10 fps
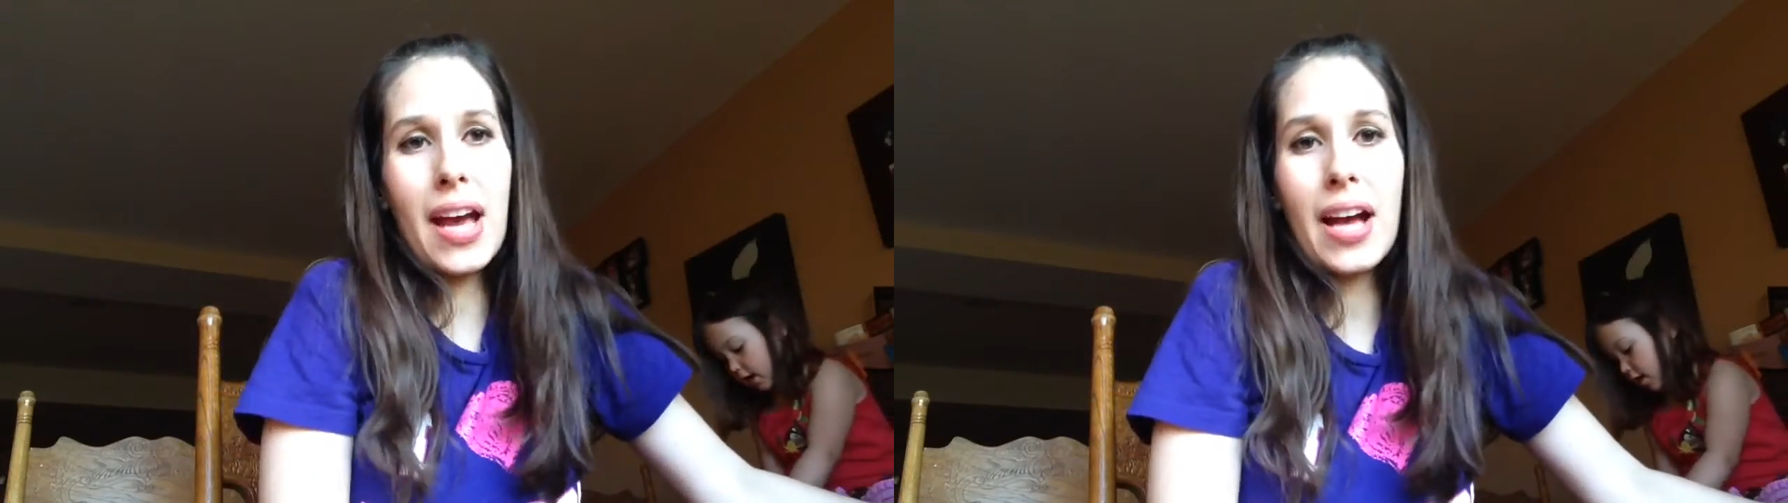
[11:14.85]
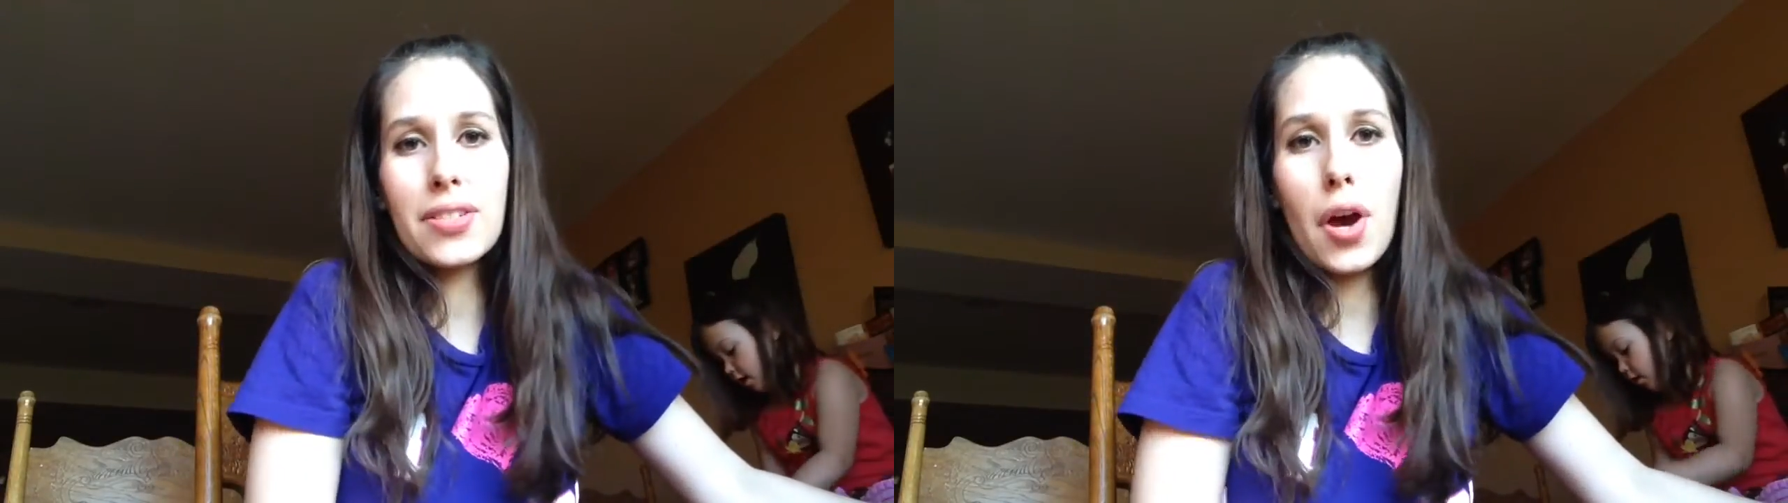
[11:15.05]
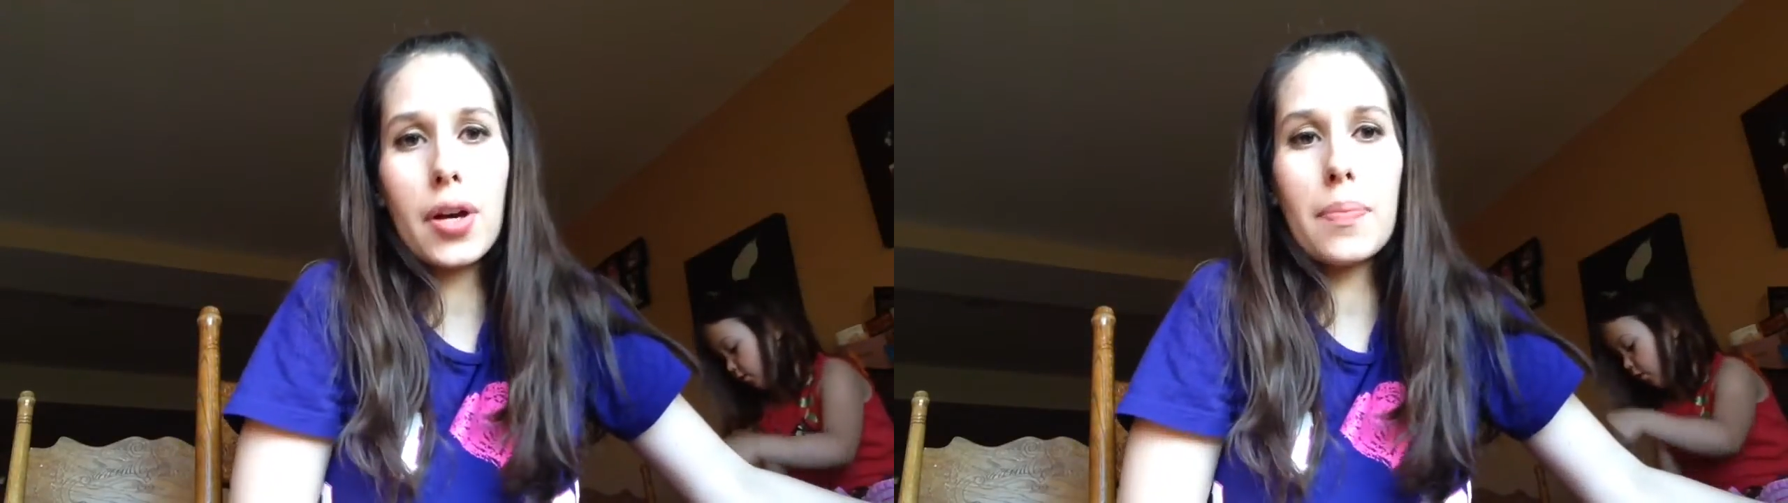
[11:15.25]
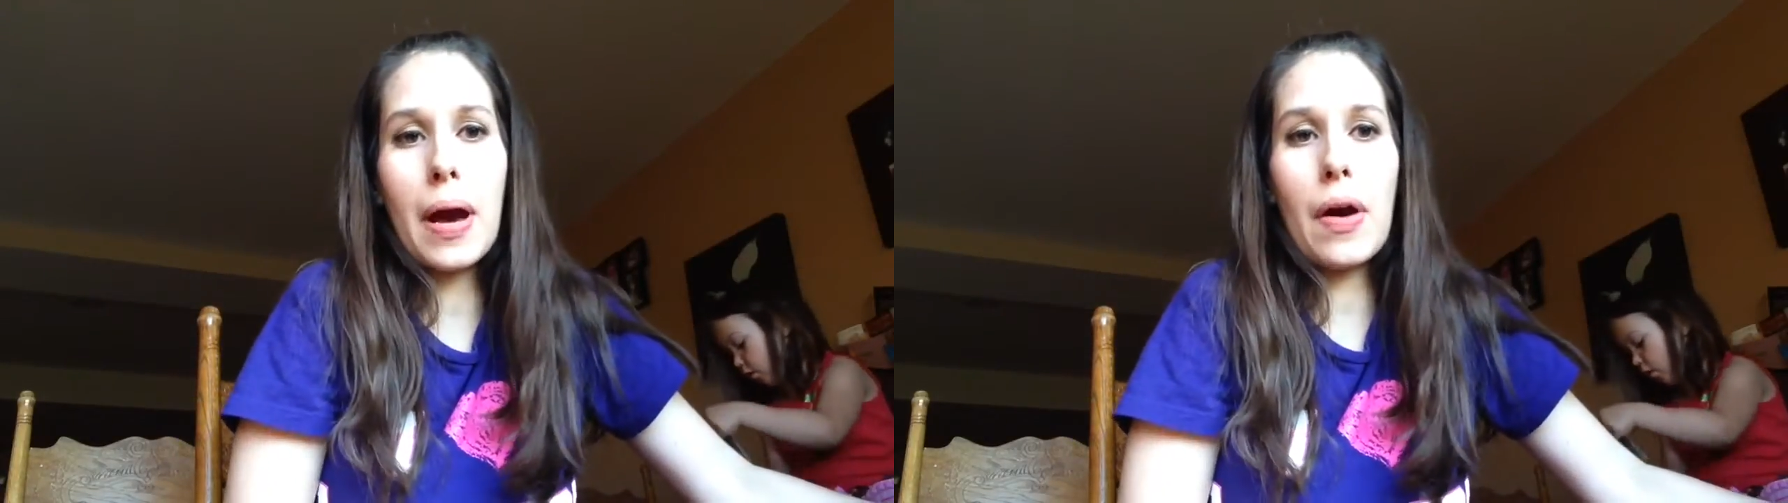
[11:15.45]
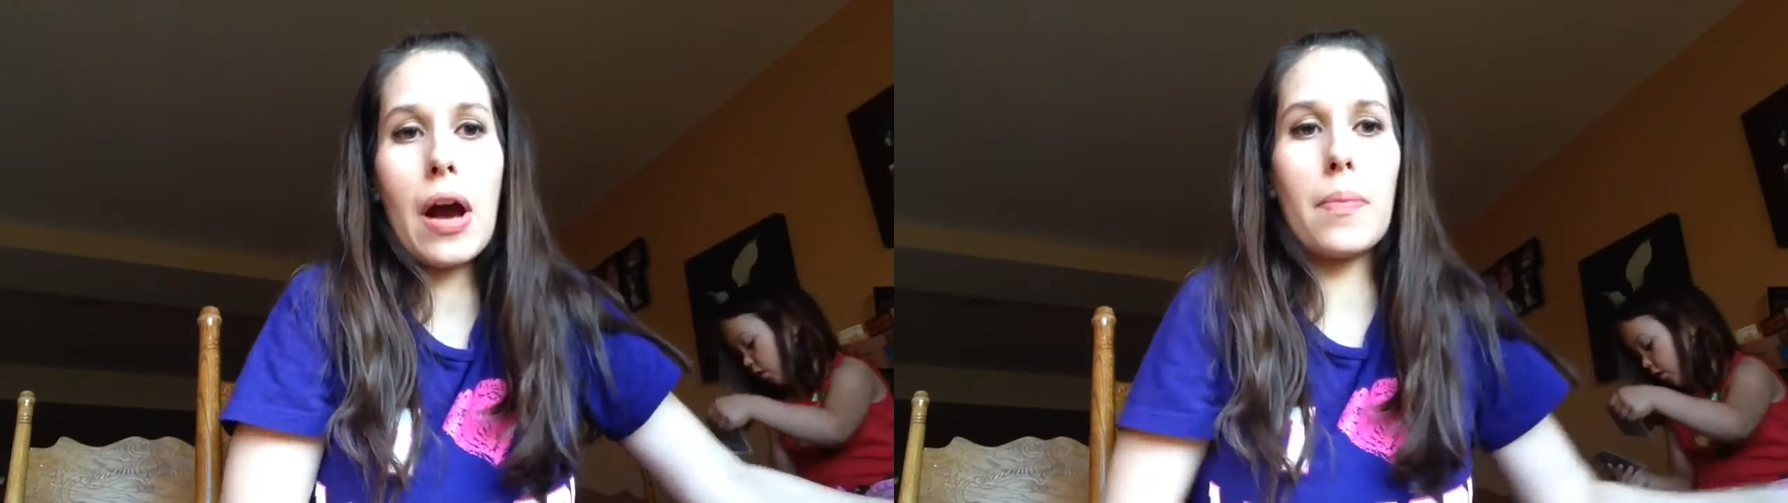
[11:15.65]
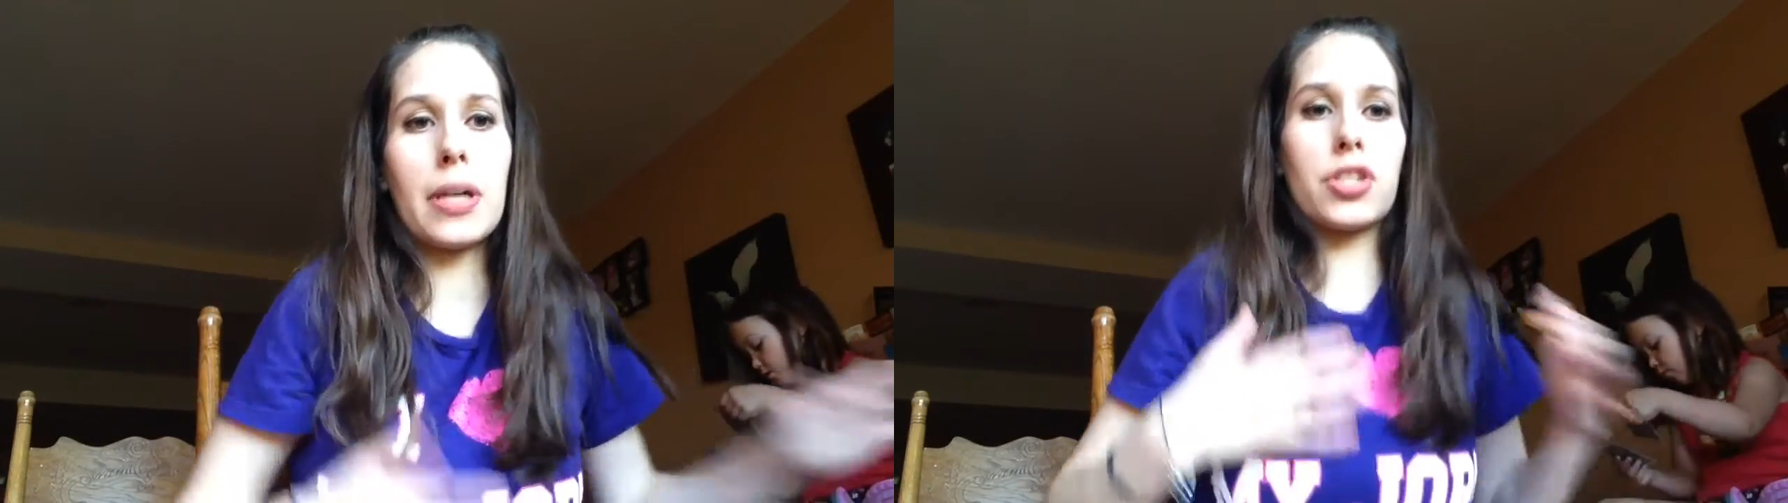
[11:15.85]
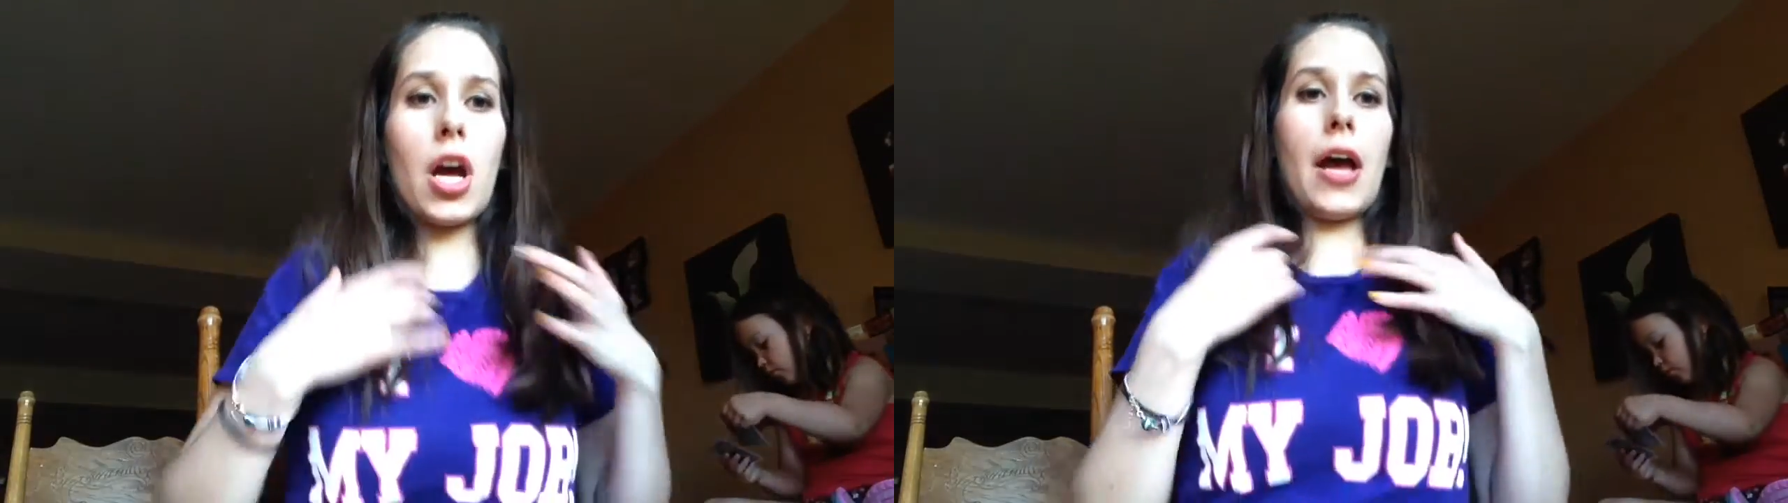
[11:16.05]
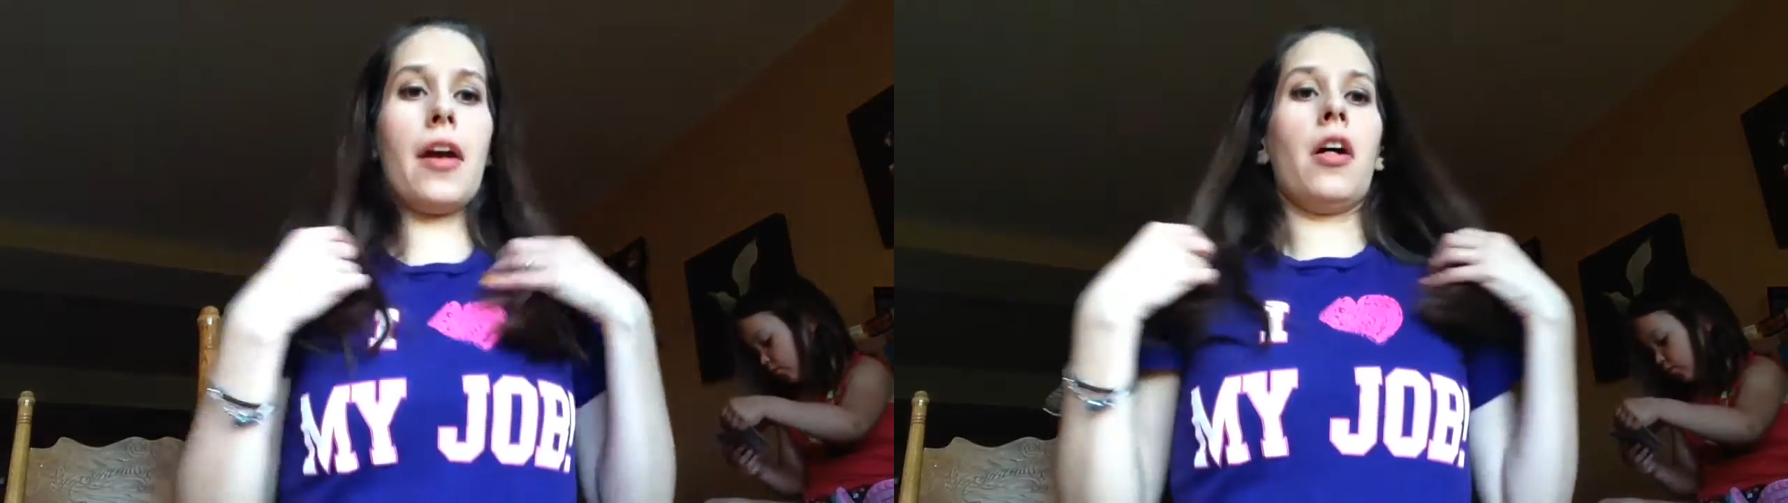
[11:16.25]
I talk about how much
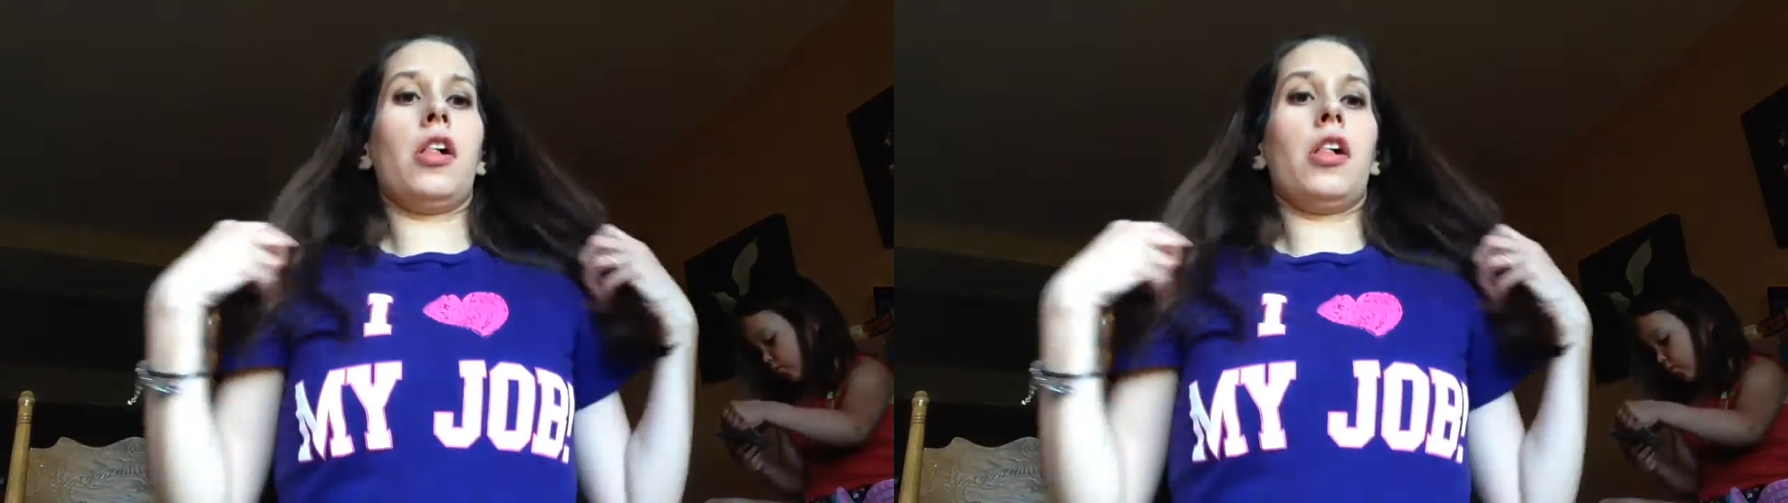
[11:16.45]
I